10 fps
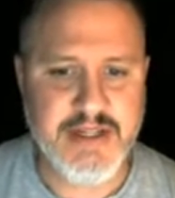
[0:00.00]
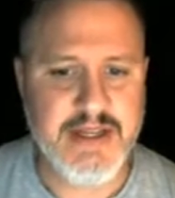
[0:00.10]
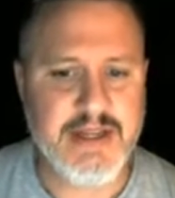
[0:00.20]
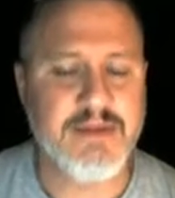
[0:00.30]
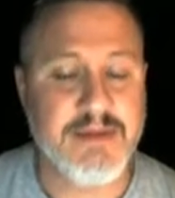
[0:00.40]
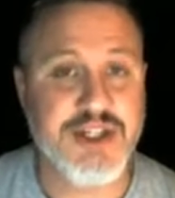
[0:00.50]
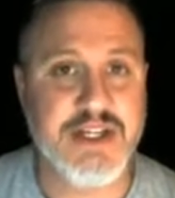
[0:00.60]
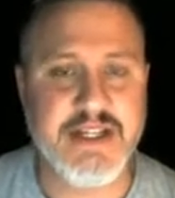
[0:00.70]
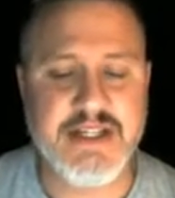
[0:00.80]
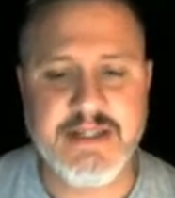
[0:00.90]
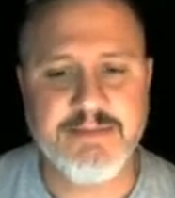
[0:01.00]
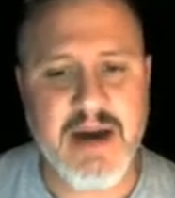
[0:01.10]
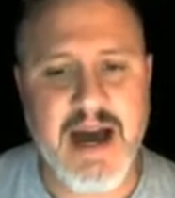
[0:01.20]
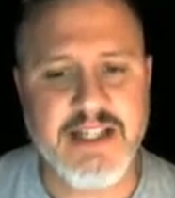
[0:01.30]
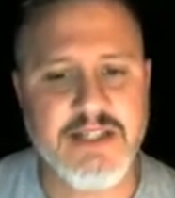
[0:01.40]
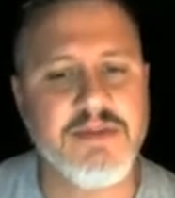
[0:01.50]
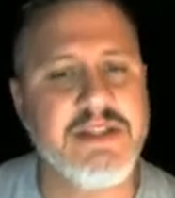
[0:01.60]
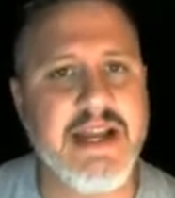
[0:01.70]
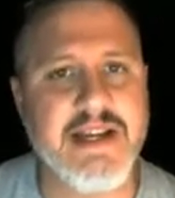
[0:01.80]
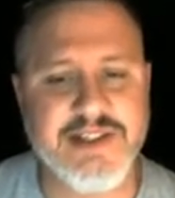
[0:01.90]
machine, is it possible
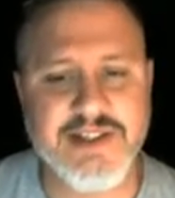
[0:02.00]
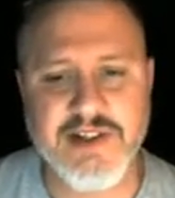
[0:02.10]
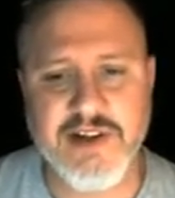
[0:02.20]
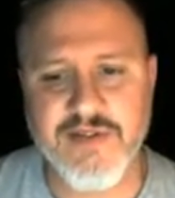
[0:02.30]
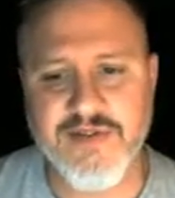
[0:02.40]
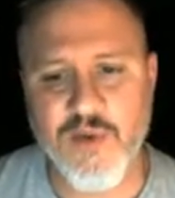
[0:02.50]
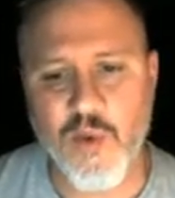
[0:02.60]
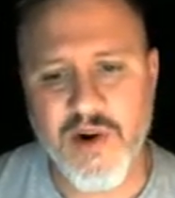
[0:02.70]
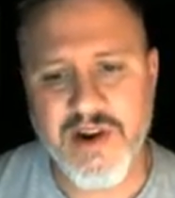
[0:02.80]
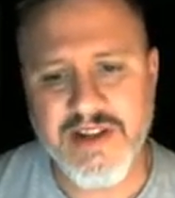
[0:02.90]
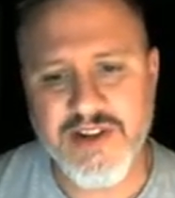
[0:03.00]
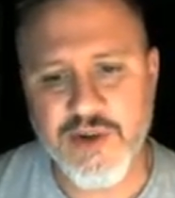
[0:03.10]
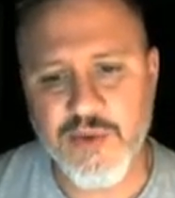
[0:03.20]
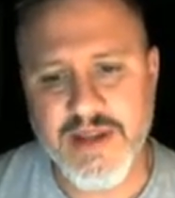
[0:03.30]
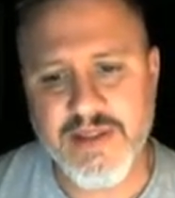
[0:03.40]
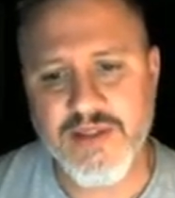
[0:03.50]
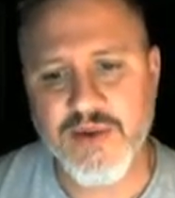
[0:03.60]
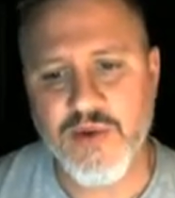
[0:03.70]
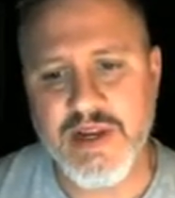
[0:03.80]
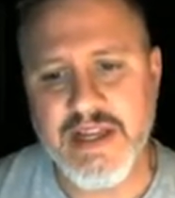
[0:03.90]
that I could turn a 4 into a
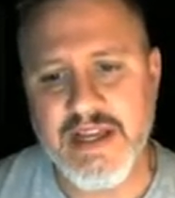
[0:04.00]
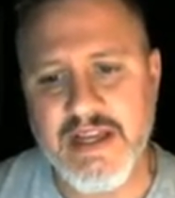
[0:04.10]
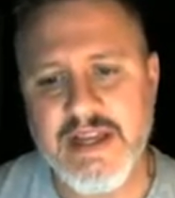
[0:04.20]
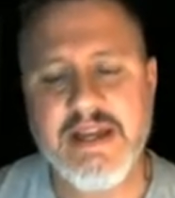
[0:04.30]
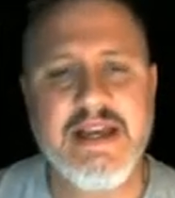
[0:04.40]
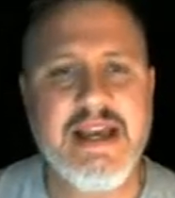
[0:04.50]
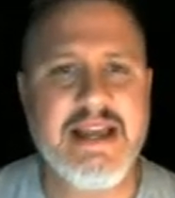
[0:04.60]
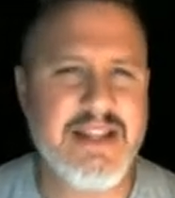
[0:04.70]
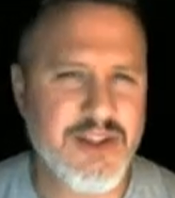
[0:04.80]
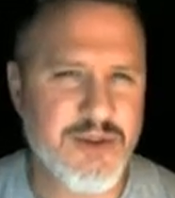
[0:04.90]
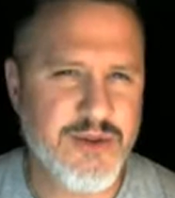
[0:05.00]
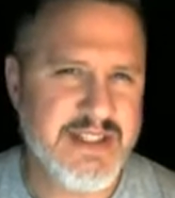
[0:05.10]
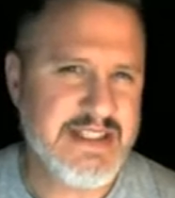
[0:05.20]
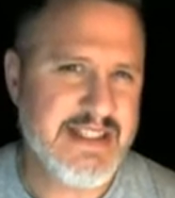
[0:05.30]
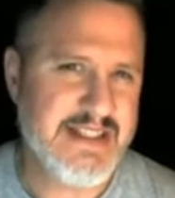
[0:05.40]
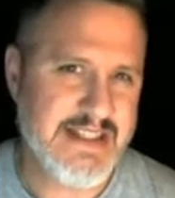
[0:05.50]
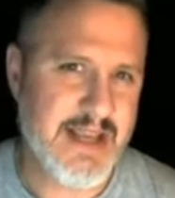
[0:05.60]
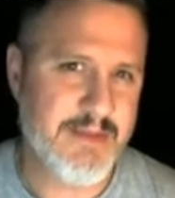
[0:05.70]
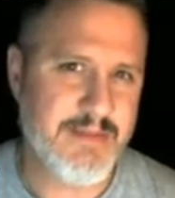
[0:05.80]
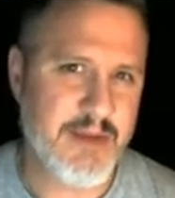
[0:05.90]
3, and then using the
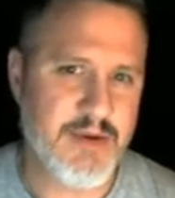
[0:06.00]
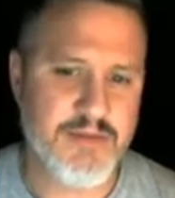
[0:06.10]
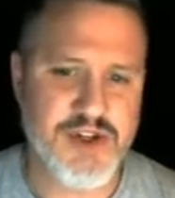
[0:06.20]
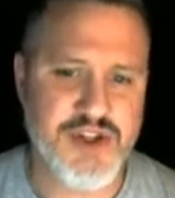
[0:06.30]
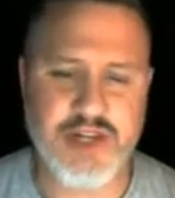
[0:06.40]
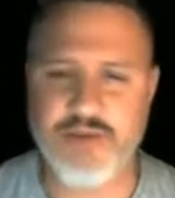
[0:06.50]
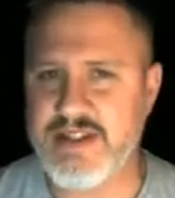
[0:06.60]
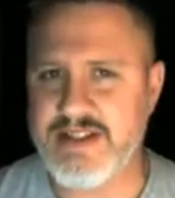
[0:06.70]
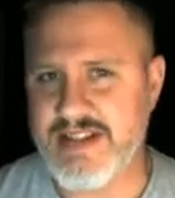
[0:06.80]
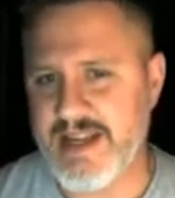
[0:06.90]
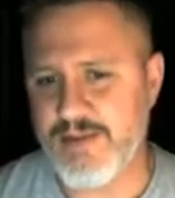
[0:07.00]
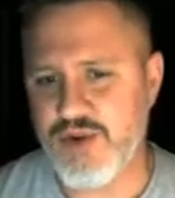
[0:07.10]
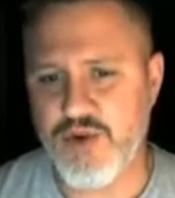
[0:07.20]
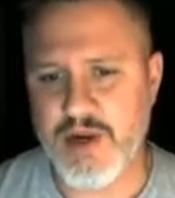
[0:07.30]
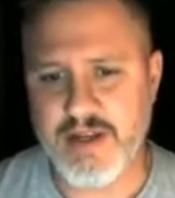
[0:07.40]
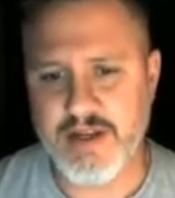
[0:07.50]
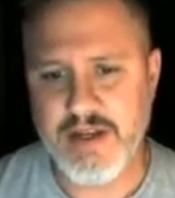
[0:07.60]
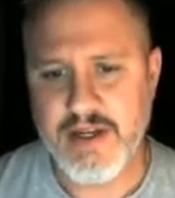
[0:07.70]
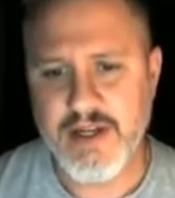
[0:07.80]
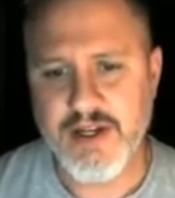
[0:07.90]
same number machine with the same trick,
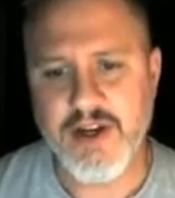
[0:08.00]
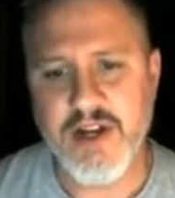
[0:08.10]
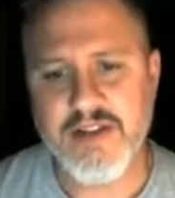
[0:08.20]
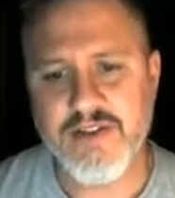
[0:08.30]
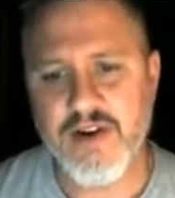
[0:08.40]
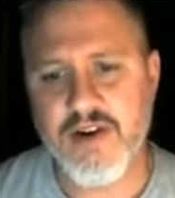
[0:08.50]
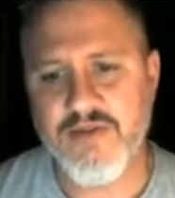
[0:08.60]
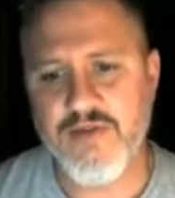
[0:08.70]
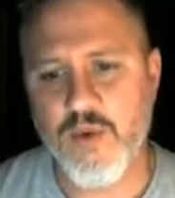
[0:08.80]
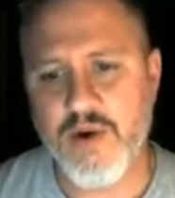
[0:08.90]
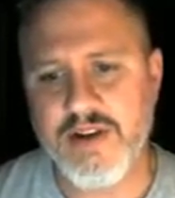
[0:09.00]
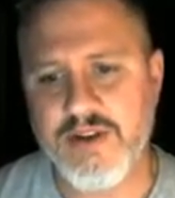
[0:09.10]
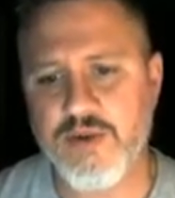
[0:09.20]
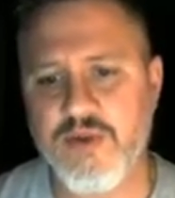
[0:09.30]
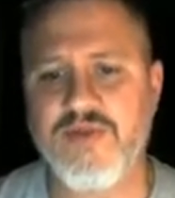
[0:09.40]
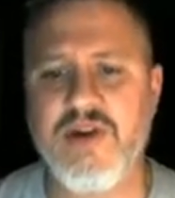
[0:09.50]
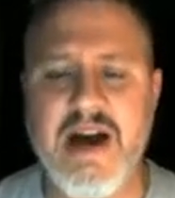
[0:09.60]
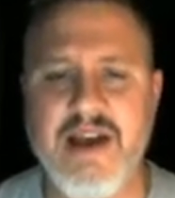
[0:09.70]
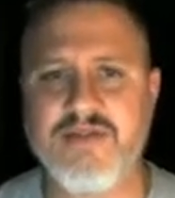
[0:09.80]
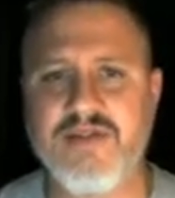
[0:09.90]
could I turn a 4 into a
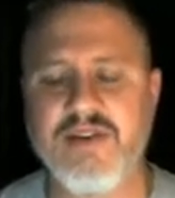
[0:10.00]
5?